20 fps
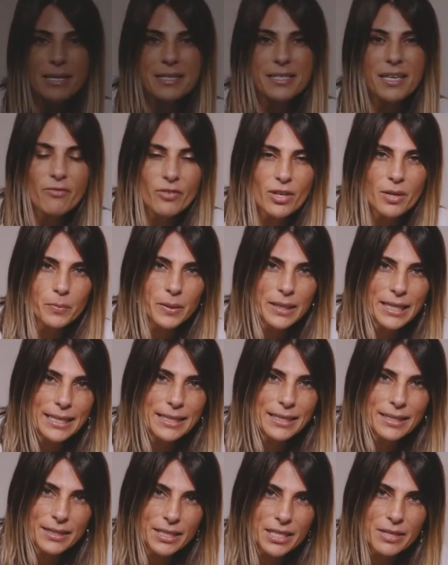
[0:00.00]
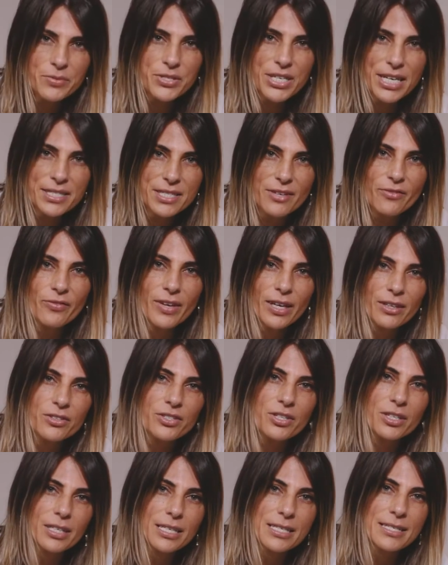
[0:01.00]
Once I've completed the objective
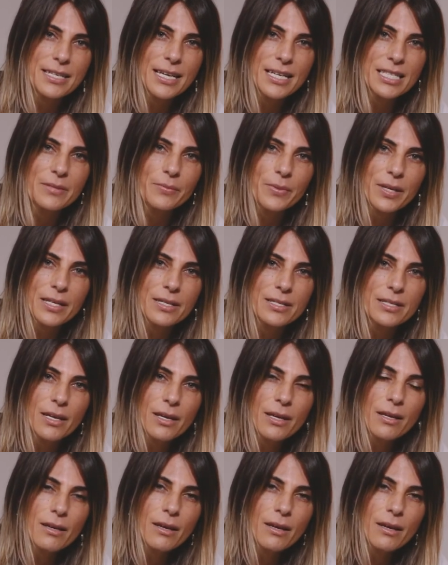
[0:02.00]
functional assessment,